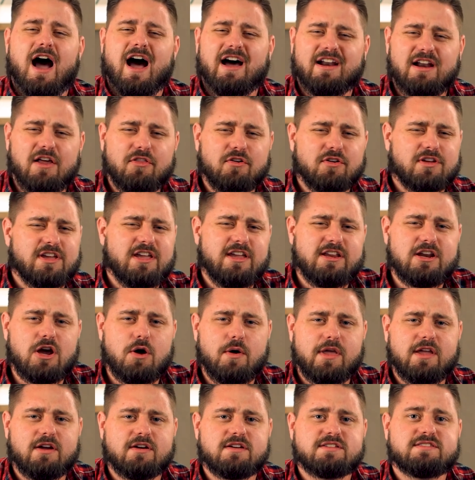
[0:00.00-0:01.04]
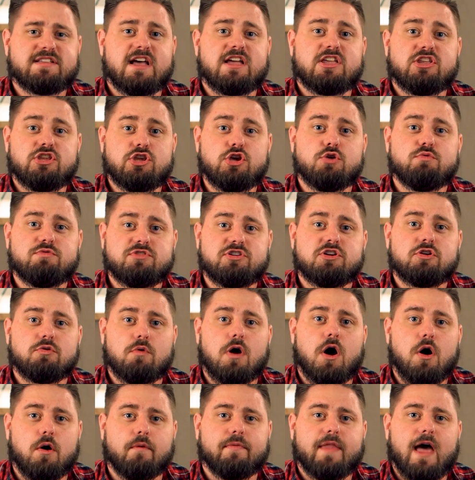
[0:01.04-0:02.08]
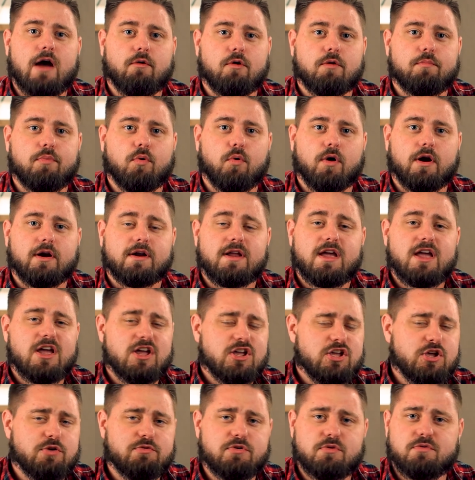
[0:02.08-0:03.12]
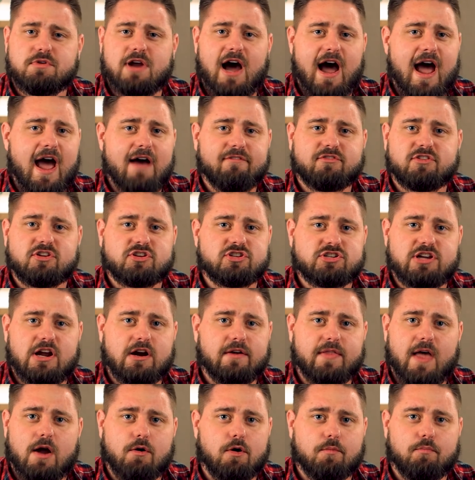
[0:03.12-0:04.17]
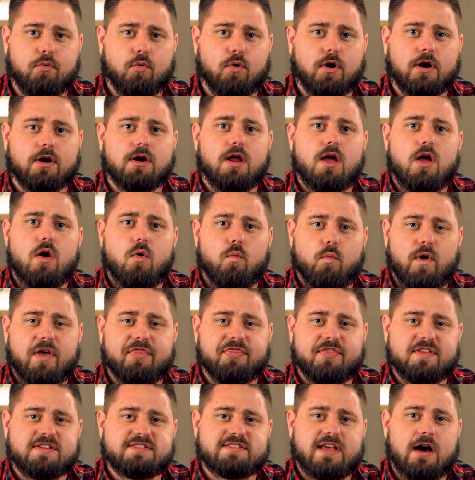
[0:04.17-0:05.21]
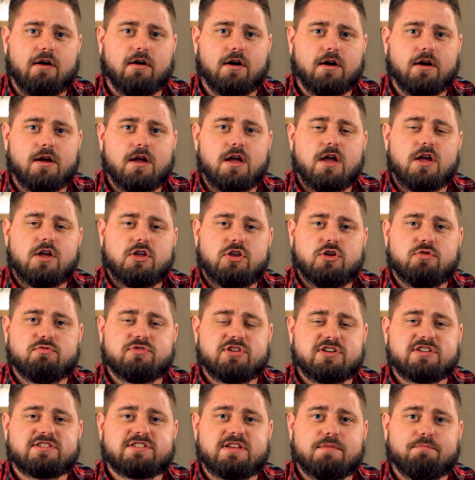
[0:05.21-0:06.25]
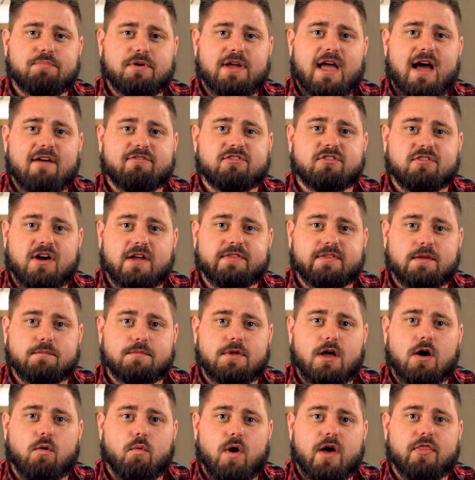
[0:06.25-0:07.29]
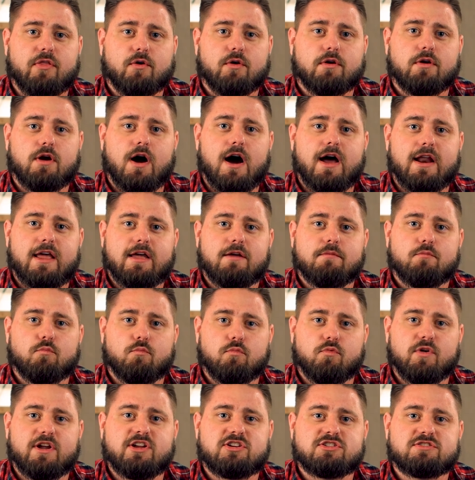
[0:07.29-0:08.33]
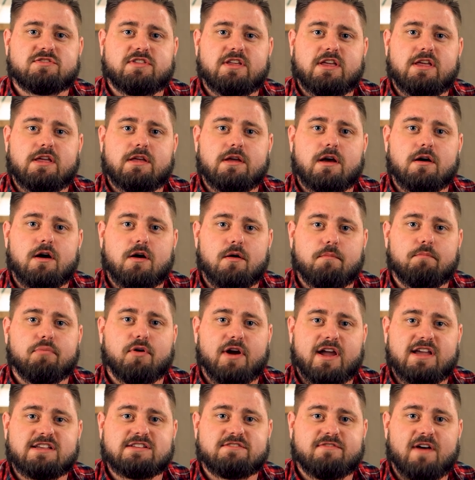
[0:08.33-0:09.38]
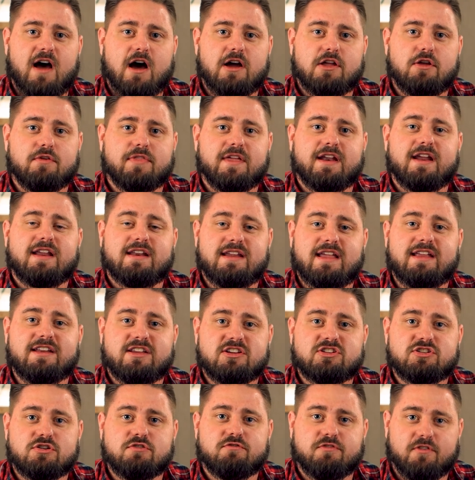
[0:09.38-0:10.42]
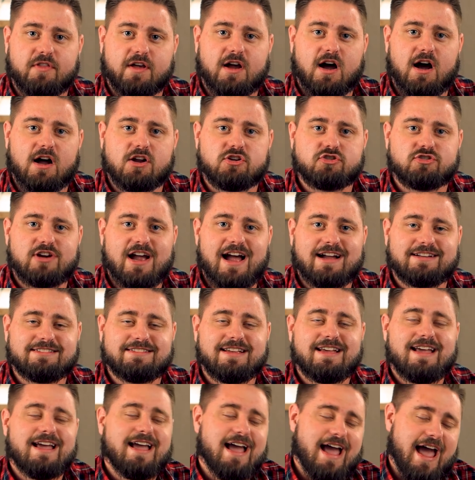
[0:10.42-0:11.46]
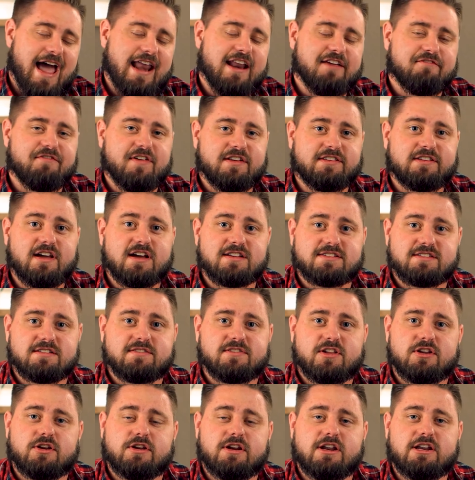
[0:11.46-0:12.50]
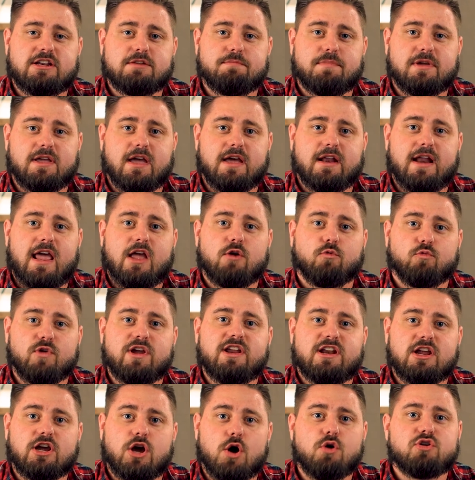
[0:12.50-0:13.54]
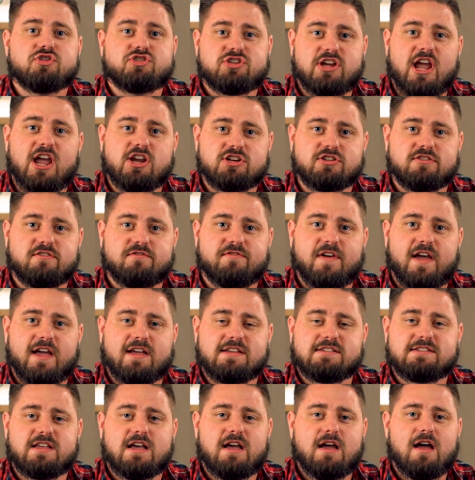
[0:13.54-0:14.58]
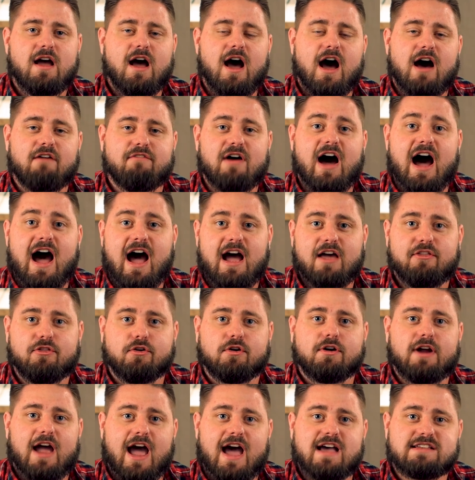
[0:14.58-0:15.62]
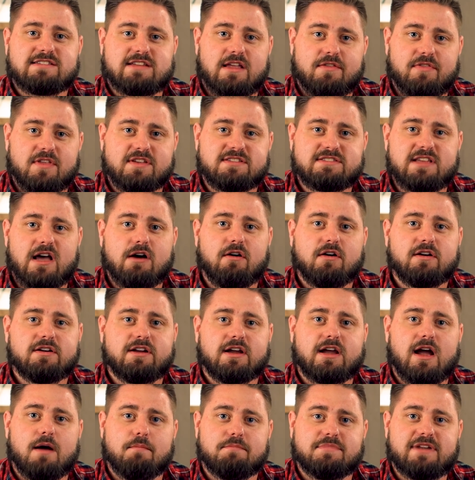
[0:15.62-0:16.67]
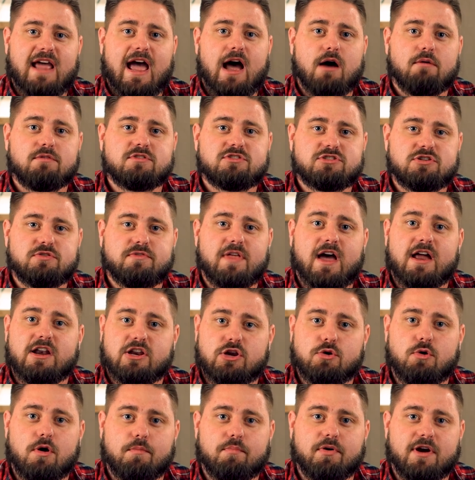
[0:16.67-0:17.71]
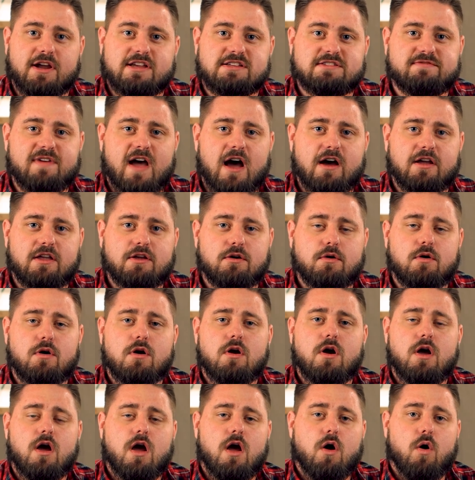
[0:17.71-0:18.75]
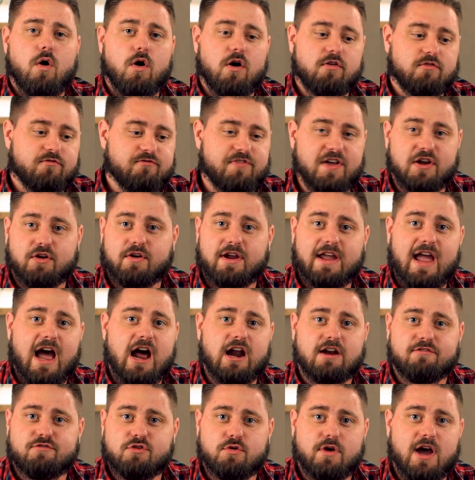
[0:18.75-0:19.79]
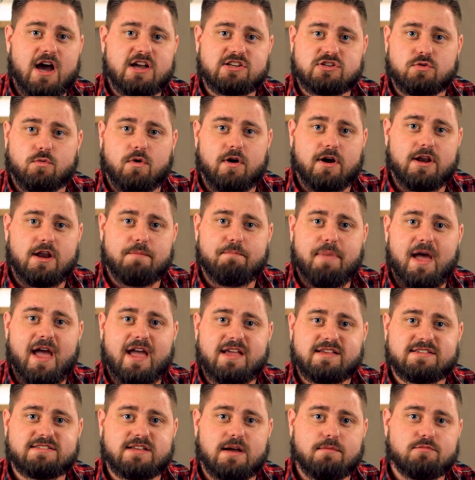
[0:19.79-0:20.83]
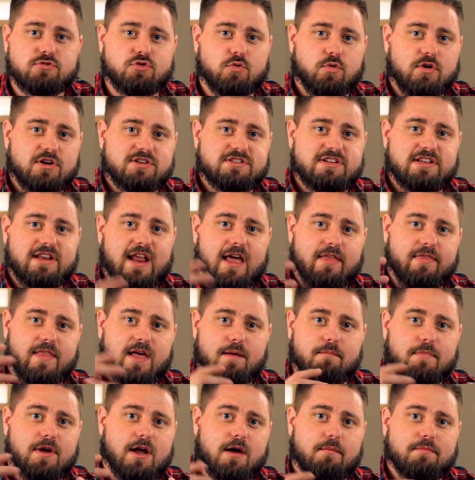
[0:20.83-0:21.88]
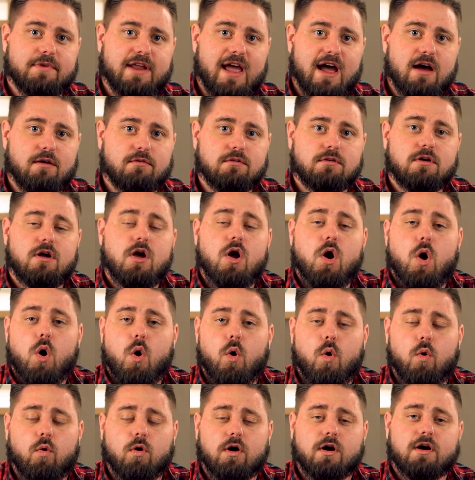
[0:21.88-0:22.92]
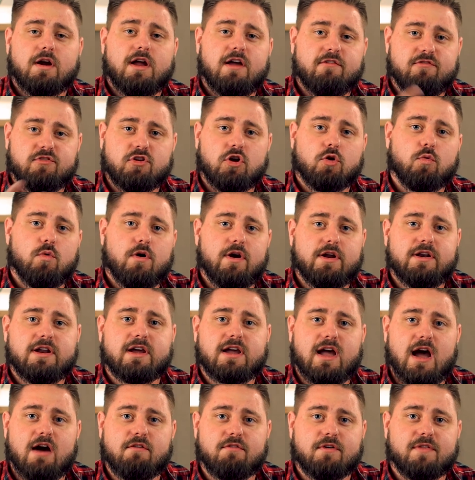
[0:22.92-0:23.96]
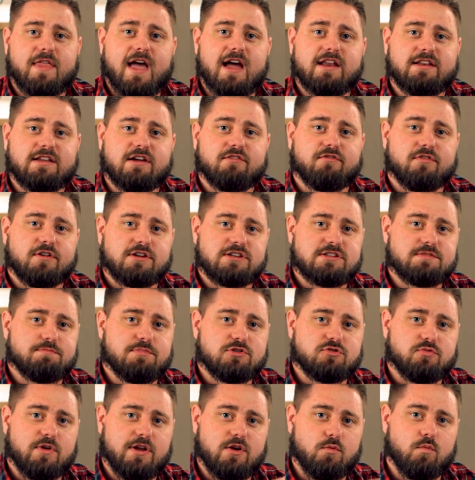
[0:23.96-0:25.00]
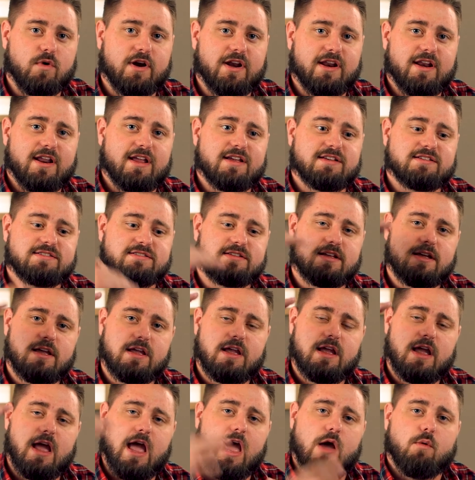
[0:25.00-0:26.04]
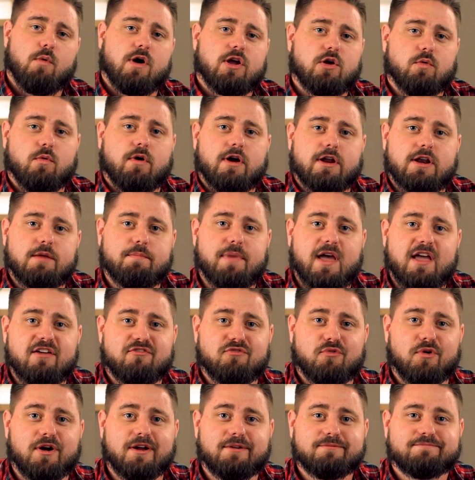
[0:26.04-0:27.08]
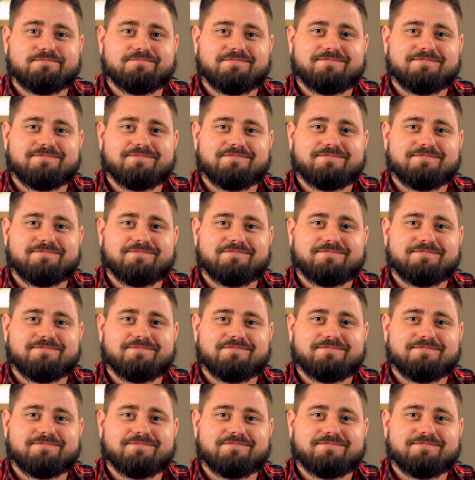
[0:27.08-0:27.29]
Another key note here is that you do own that report. You do not have to share that report with the seller. You just simply have to let them know whether or not it reached the appraised value that it needed to for the contract. And if it doesn't, then you need to begin a renegotiation phase of either asking the seller to come down to that new appraised value, figuring out if you guys are willing to pay some towards it and them come down, or if you're willing to cover that difference between what it is and what you're willing to pay for it.